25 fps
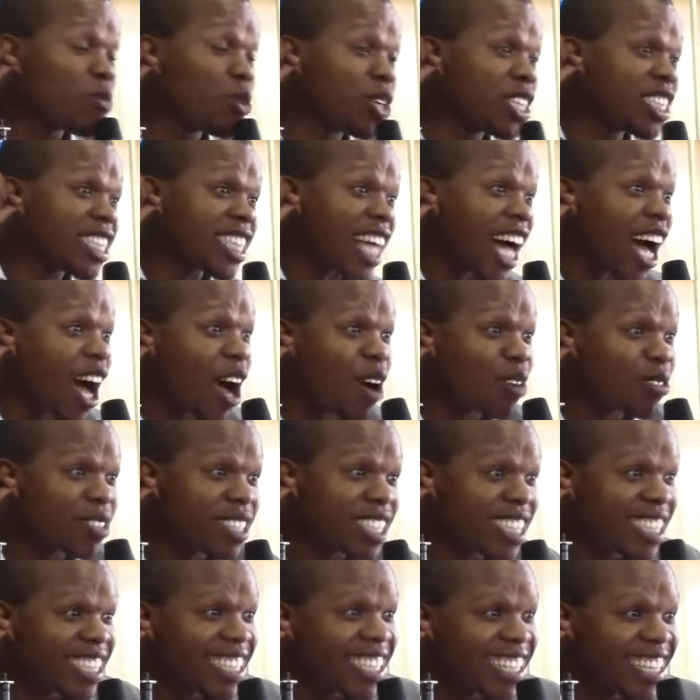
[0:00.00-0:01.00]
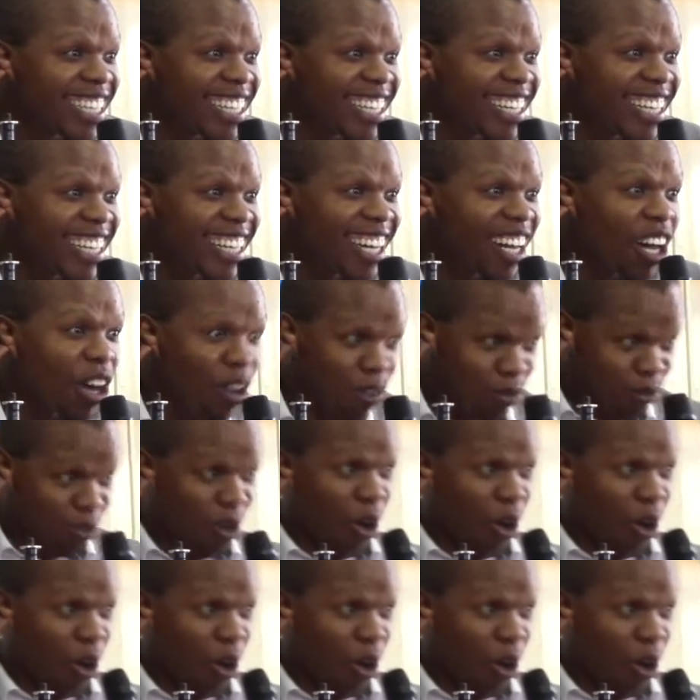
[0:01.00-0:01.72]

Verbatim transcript: with sound? Of